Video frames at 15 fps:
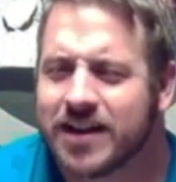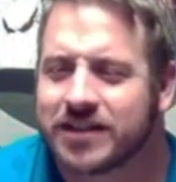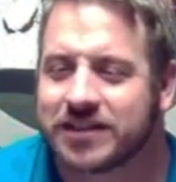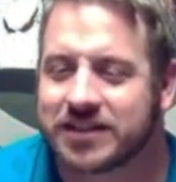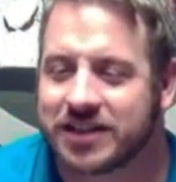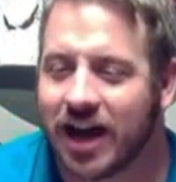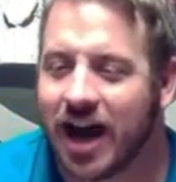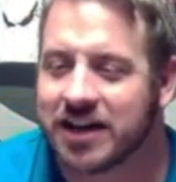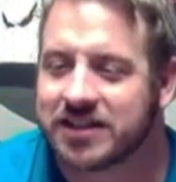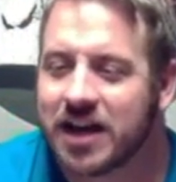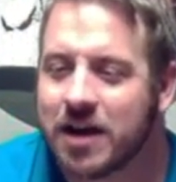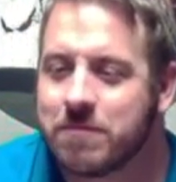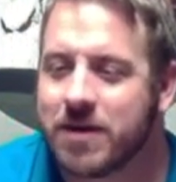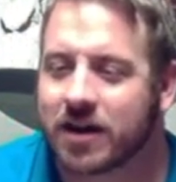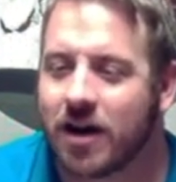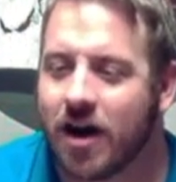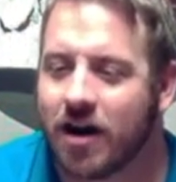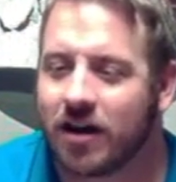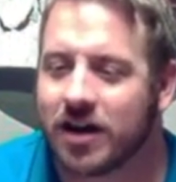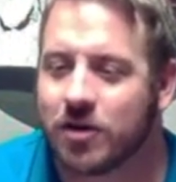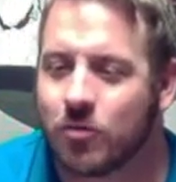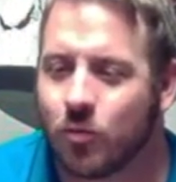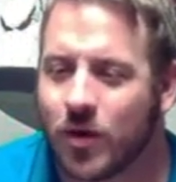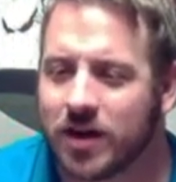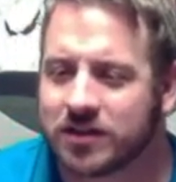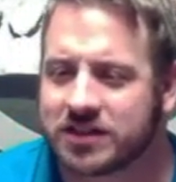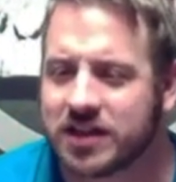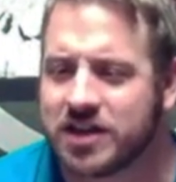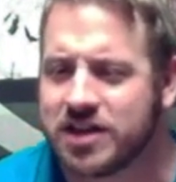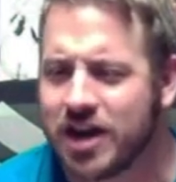Scott McAuley
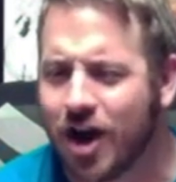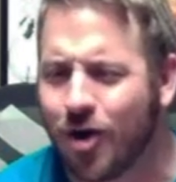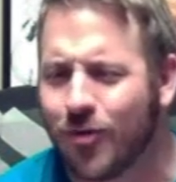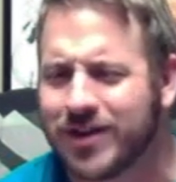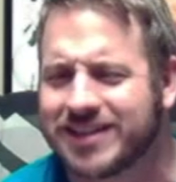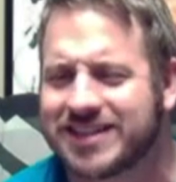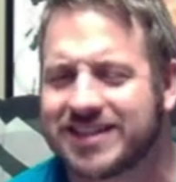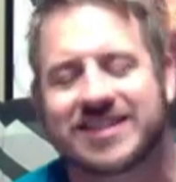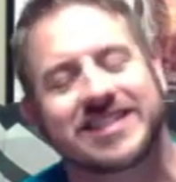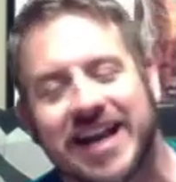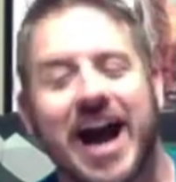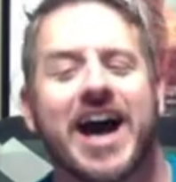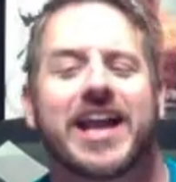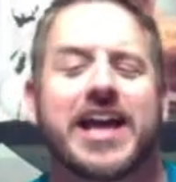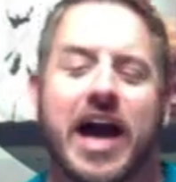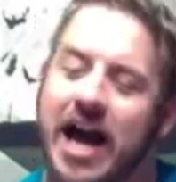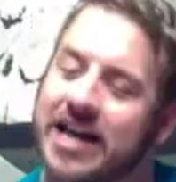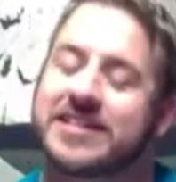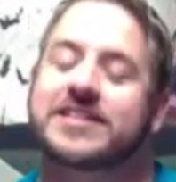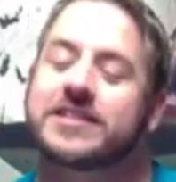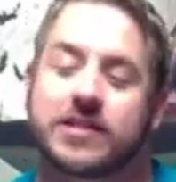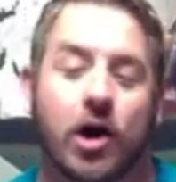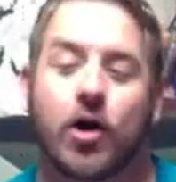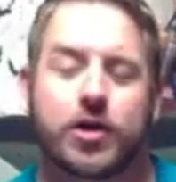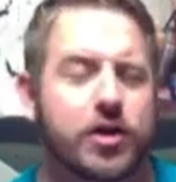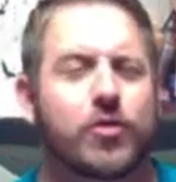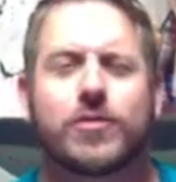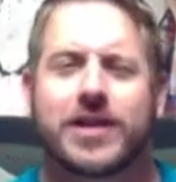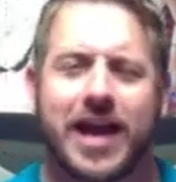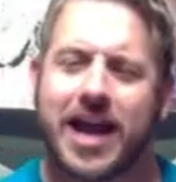Wilson. Yo, it's Scotty. I saw
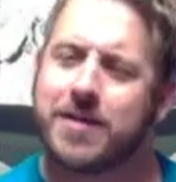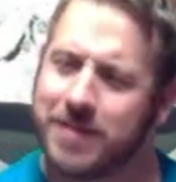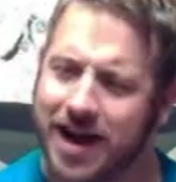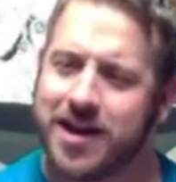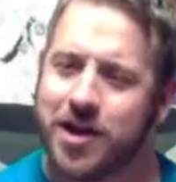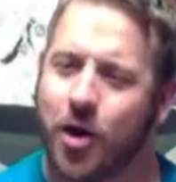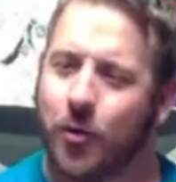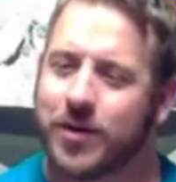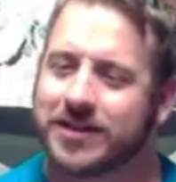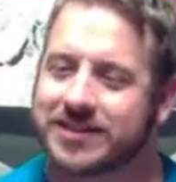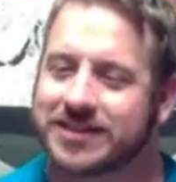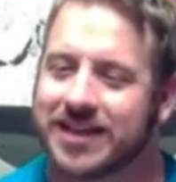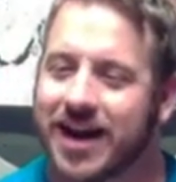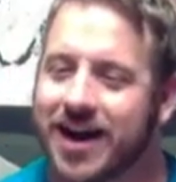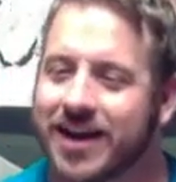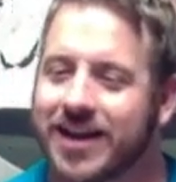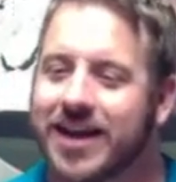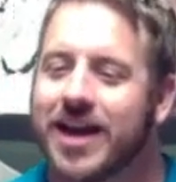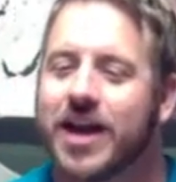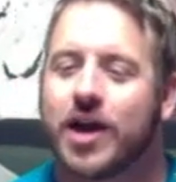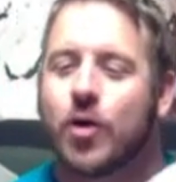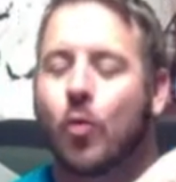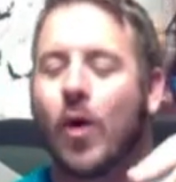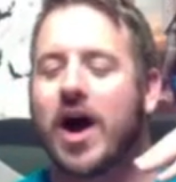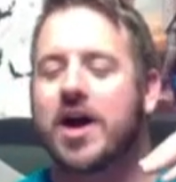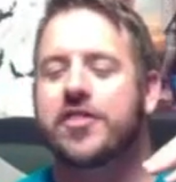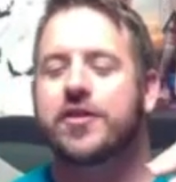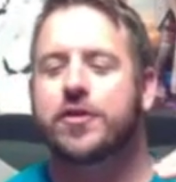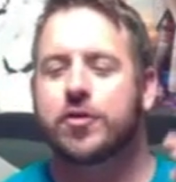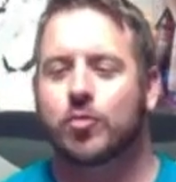your name. I know it's Scotty.
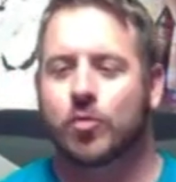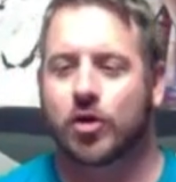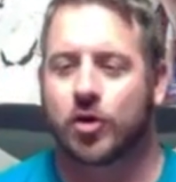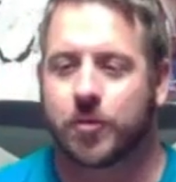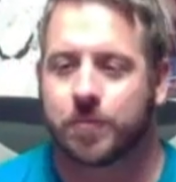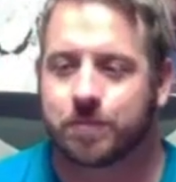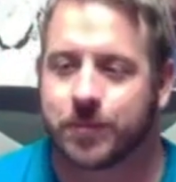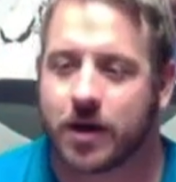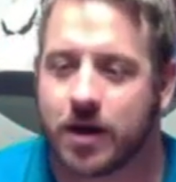Why the new room?